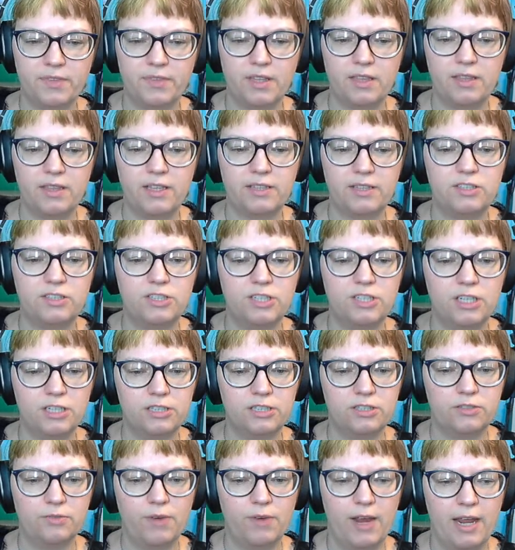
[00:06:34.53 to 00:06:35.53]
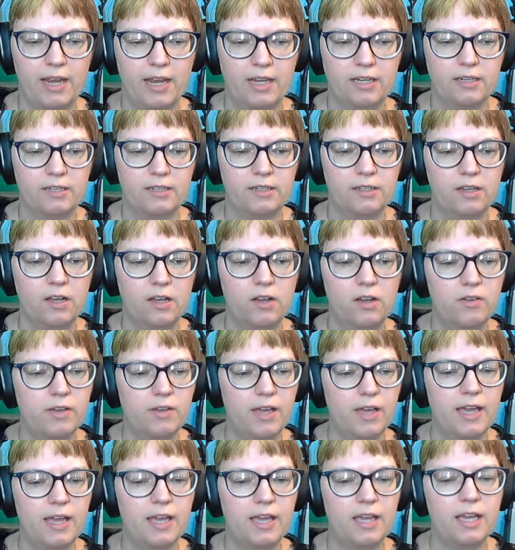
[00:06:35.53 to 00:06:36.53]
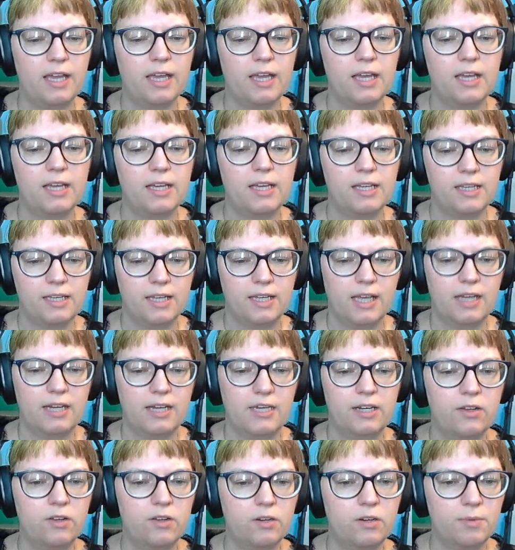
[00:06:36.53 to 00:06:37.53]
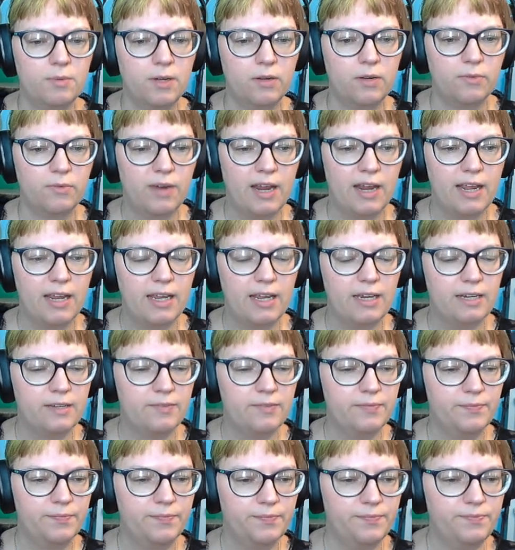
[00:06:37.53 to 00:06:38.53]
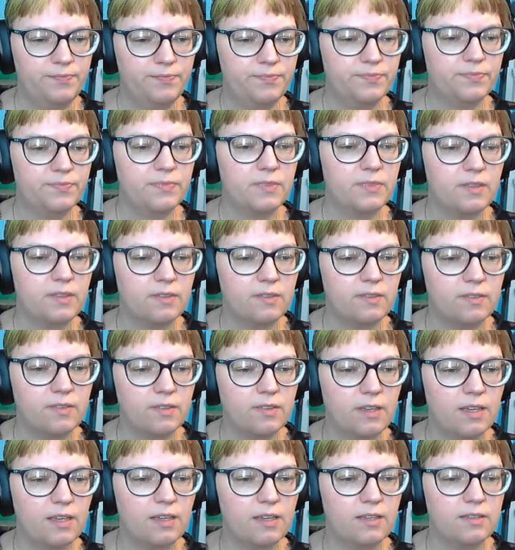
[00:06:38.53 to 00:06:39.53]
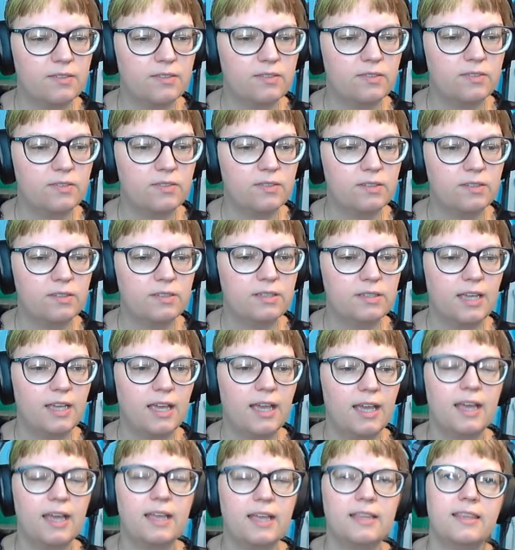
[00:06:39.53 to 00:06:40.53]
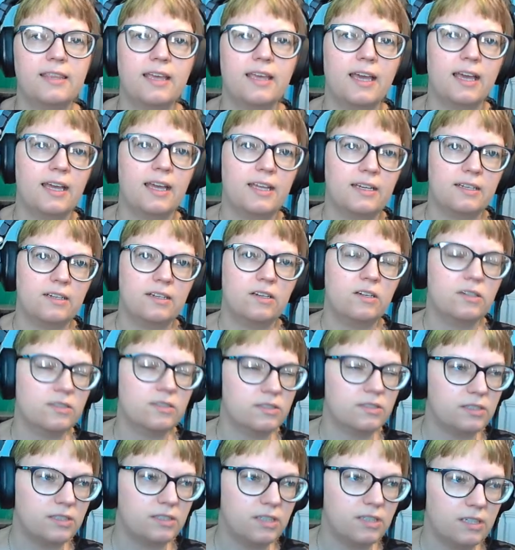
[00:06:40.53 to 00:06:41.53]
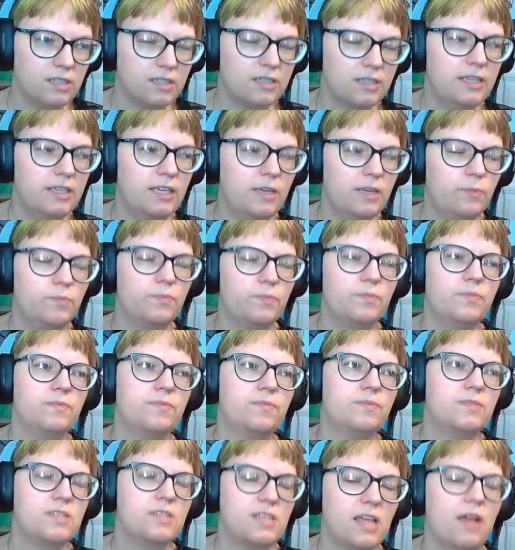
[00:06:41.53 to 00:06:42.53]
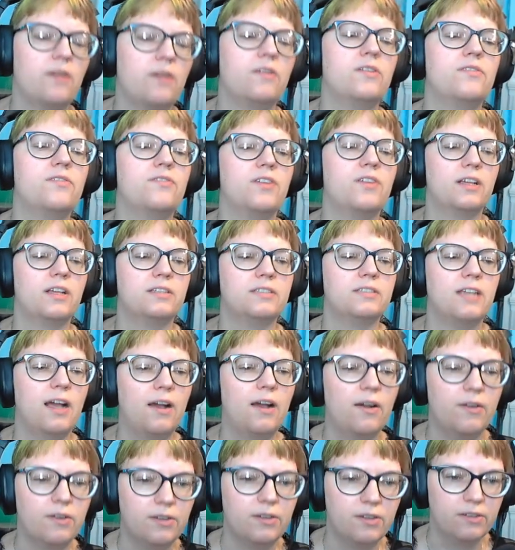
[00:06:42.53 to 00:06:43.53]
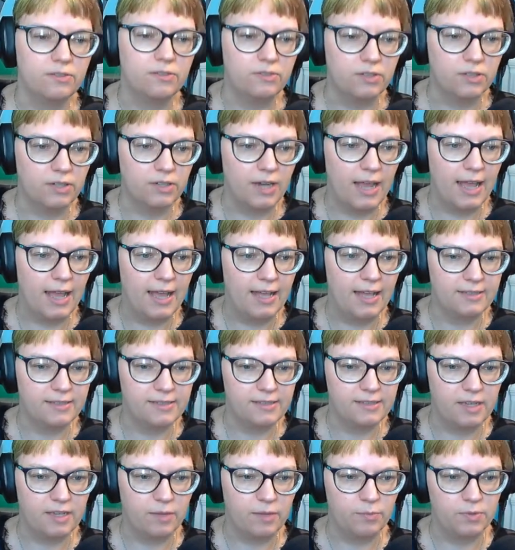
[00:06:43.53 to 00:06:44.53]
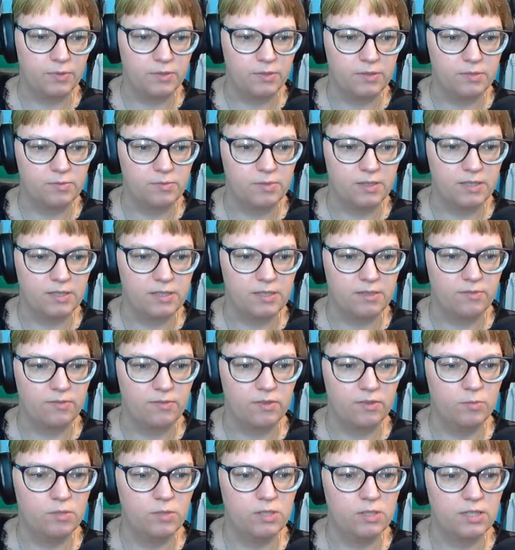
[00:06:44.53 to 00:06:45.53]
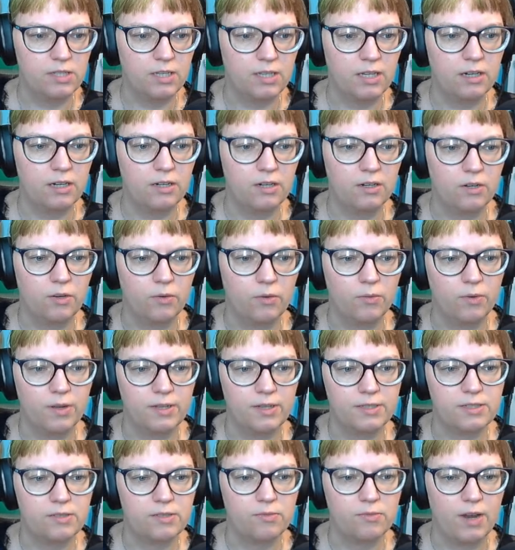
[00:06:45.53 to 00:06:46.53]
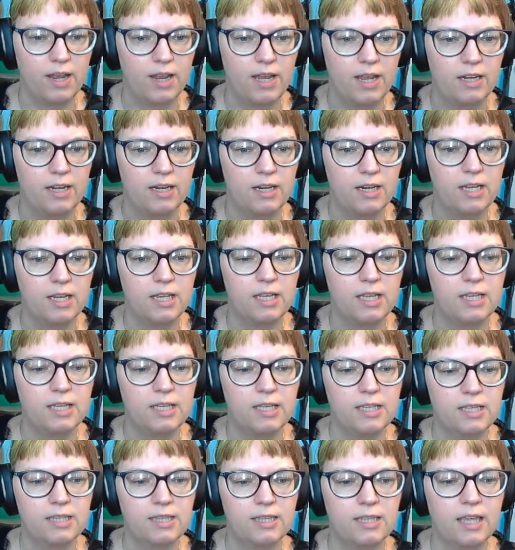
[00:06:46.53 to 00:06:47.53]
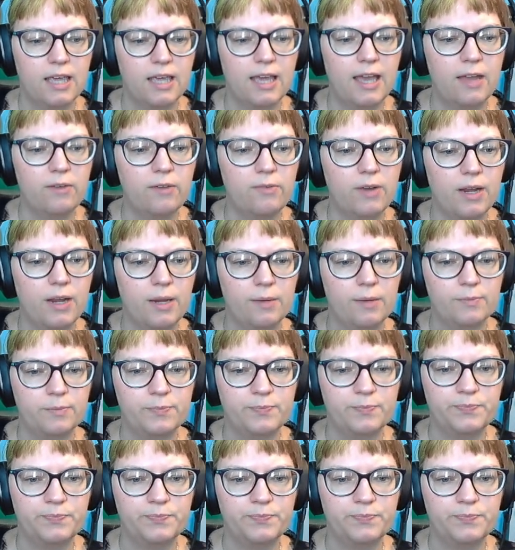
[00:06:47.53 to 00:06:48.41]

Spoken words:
That's just rain. Okay. And a note about rain. It's good to add that, or to keep sound effects out of your ad samples, because if the music editor wants rain, they'll add rain.